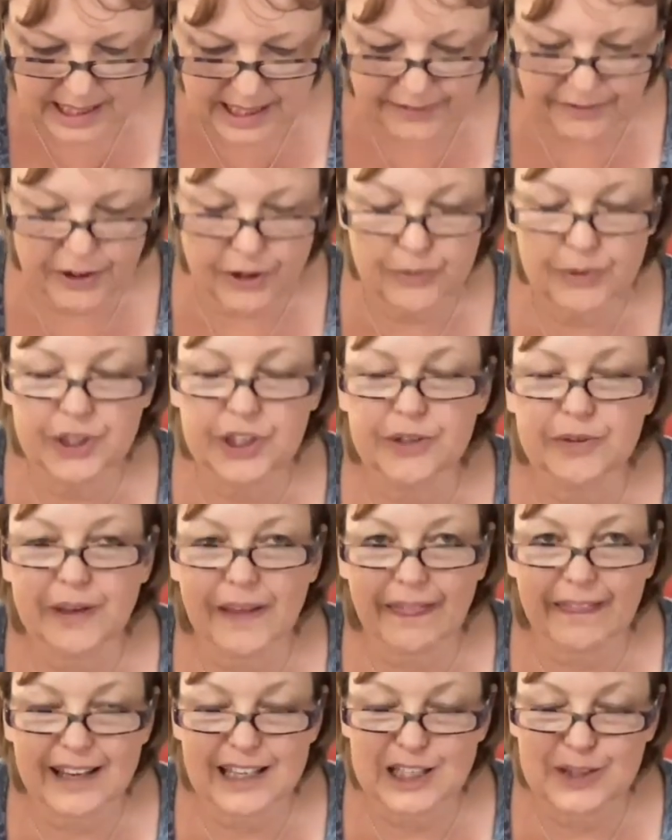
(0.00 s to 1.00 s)
If you were
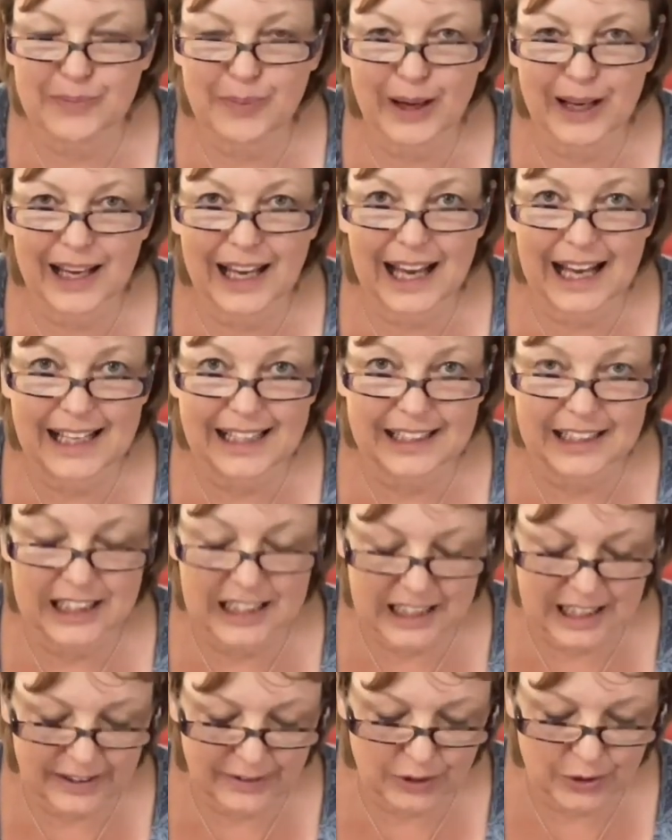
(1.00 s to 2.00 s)
doing this by
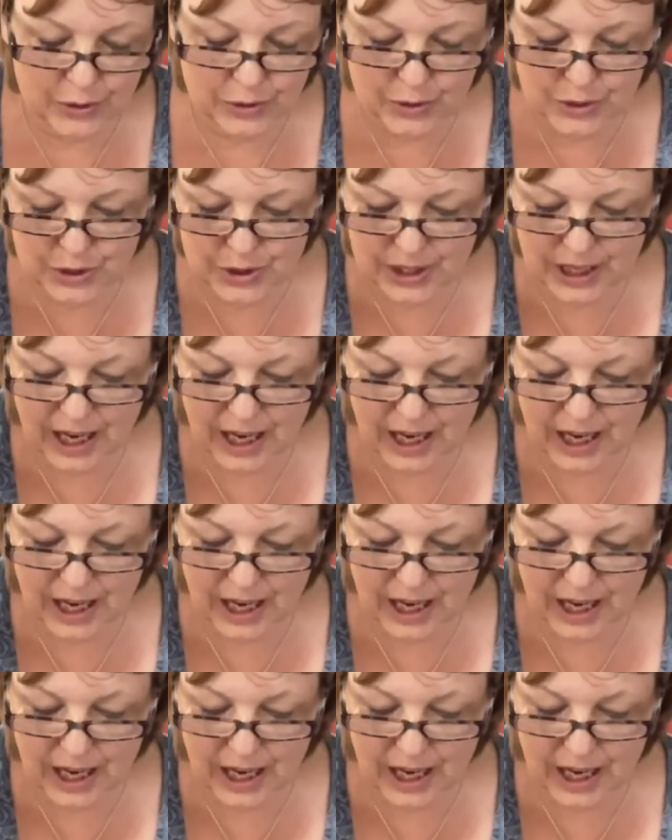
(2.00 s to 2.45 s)
hand, of course,